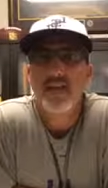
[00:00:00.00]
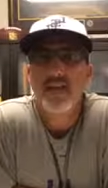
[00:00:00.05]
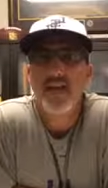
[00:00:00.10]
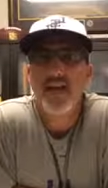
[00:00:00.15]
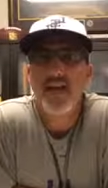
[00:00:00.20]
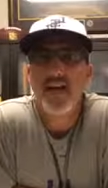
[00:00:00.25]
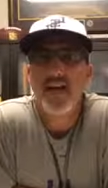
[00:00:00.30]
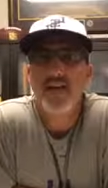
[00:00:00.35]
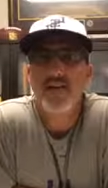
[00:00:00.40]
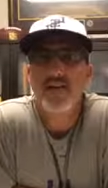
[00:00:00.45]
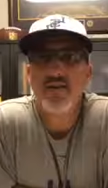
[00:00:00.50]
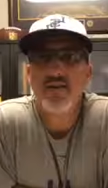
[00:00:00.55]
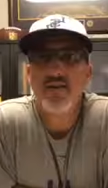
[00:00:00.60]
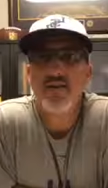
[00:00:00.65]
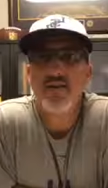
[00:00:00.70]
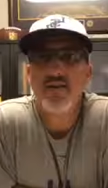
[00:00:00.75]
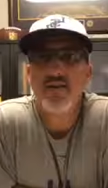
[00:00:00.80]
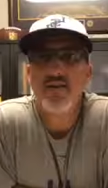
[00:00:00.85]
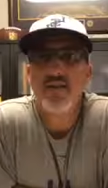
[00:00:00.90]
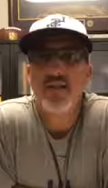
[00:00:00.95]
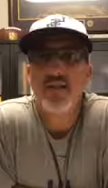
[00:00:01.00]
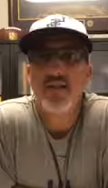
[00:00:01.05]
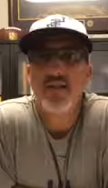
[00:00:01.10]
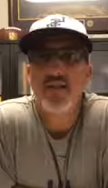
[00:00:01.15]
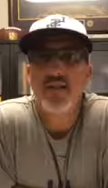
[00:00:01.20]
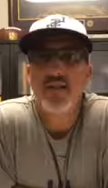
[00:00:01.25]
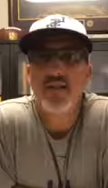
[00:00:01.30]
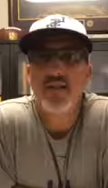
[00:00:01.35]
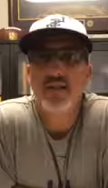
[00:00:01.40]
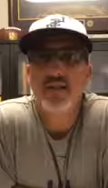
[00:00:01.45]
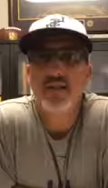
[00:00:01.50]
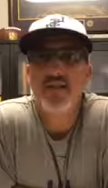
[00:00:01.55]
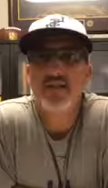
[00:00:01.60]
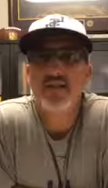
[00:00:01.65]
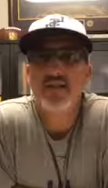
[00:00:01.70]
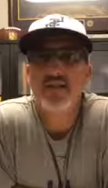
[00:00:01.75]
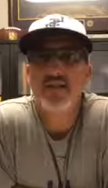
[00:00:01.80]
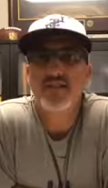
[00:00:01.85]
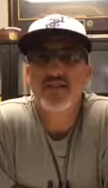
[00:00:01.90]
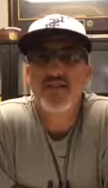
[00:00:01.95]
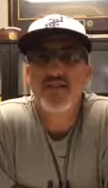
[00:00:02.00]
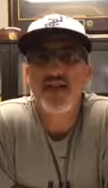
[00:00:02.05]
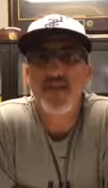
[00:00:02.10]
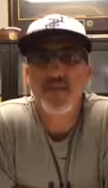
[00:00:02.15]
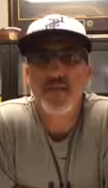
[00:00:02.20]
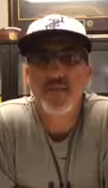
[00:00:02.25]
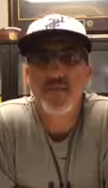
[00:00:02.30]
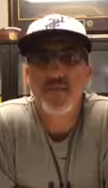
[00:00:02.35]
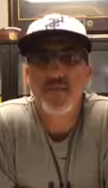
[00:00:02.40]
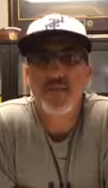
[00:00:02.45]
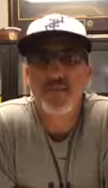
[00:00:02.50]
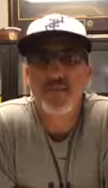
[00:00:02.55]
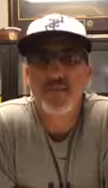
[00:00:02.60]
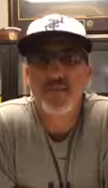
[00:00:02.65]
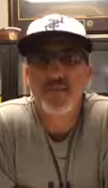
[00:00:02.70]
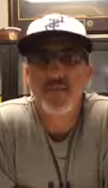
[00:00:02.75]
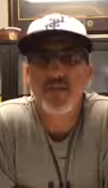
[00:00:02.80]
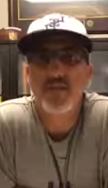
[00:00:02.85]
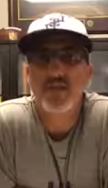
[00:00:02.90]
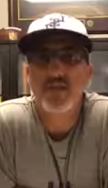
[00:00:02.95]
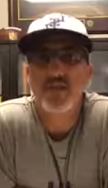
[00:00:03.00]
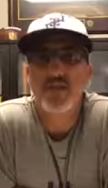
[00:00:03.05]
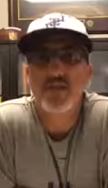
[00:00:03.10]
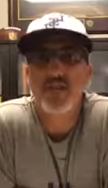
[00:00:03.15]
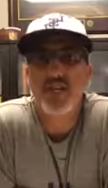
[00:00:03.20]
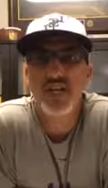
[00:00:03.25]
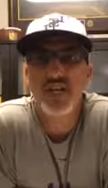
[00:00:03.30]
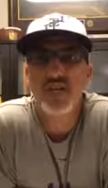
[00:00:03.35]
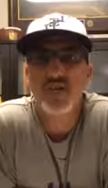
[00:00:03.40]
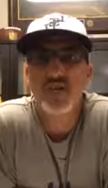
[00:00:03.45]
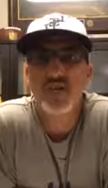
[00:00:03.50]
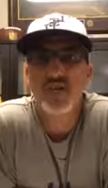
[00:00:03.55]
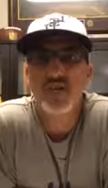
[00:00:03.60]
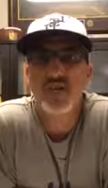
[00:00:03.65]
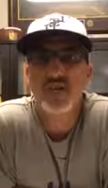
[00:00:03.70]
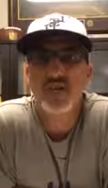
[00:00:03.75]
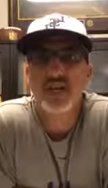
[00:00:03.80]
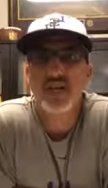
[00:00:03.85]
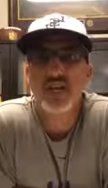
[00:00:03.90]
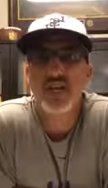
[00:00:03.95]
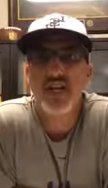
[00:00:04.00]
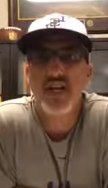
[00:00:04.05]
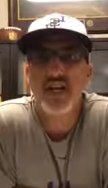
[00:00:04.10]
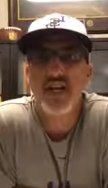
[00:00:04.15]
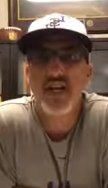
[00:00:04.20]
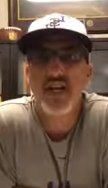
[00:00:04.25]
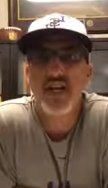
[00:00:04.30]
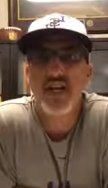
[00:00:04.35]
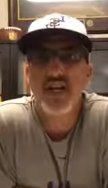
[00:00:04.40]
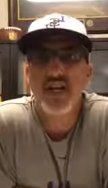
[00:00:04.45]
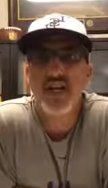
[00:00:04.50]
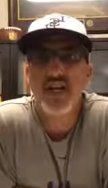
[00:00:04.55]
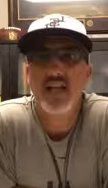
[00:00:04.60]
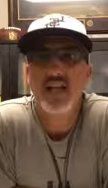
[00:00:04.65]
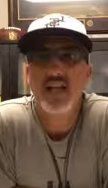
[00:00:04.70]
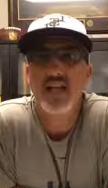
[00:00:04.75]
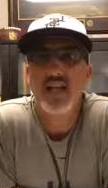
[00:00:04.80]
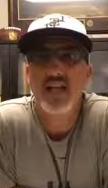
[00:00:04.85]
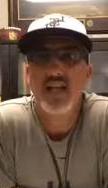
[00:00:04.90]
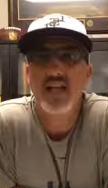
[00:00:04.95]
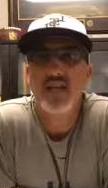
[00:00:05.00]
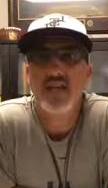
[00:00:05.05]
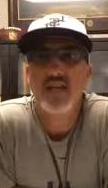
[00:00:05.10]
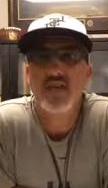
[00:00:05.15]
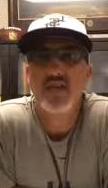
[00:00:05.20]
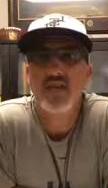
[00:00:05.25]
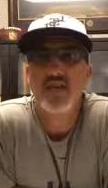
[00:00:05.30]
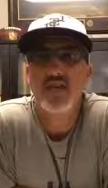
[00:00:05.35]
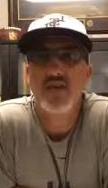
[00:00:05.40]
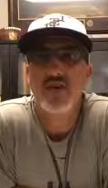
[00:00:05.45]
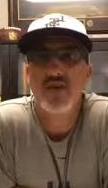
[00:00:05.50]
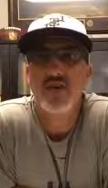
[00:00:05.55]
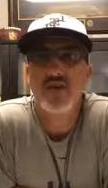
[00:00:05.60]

The title of the message that I'm going to share on Sunday is